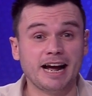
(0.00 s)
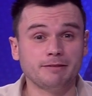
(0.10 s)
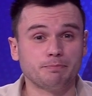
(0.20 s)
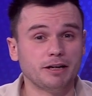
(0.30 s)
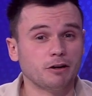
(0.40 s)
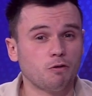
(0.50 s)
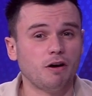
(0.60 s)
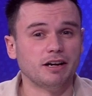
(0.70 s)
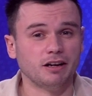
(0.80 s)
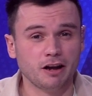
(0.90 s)
had been
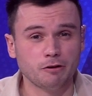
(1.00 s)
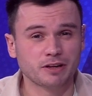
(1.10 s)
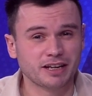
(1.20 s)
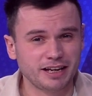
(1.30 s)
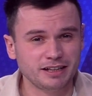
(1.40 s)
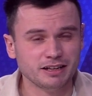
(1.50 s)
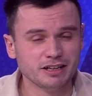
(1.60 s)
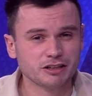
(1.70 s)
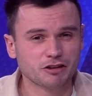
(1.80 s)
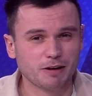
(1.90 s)
quite low-key
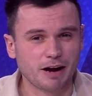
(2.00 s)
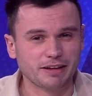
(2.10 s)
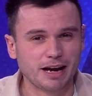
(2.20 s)
throughout